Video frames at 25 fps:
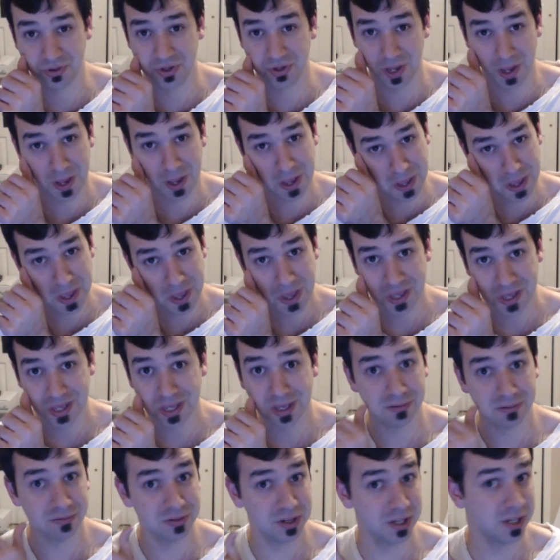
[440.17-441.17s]
day,
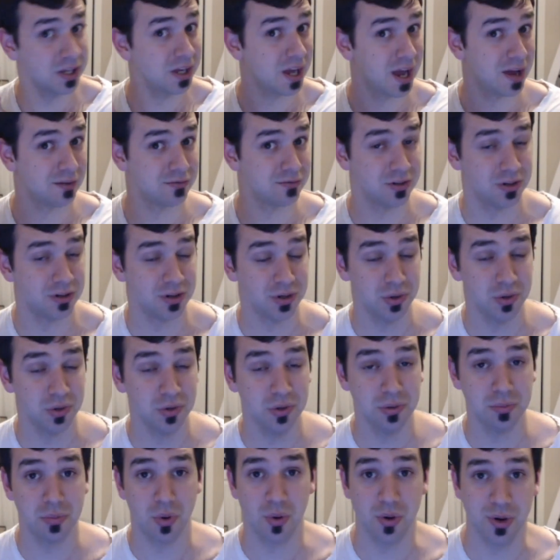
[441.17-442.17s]
evening,
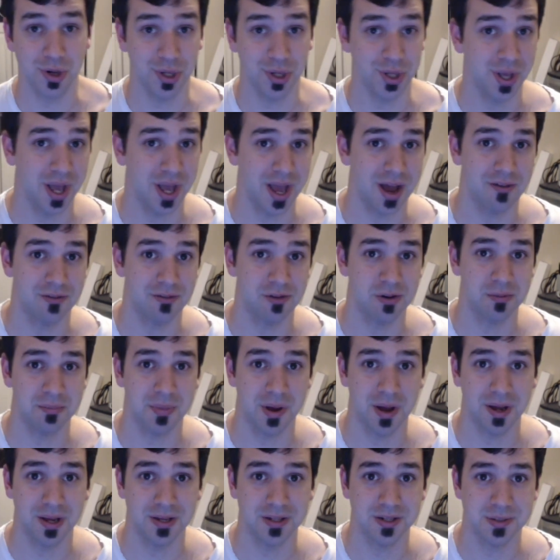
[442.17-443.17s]
afternoon, morning, however it
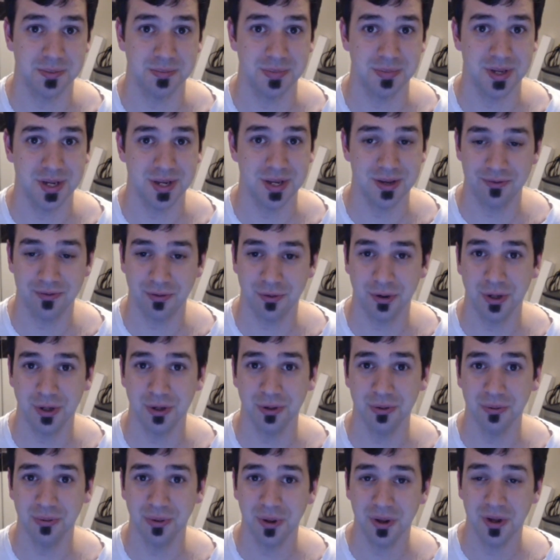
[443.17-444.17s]
might be for
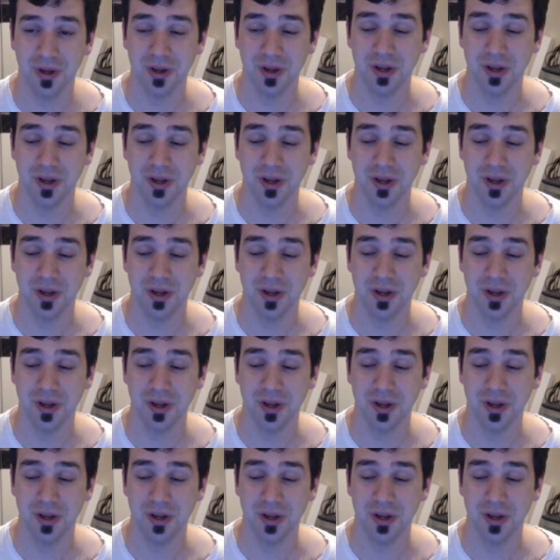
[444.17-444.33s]
you,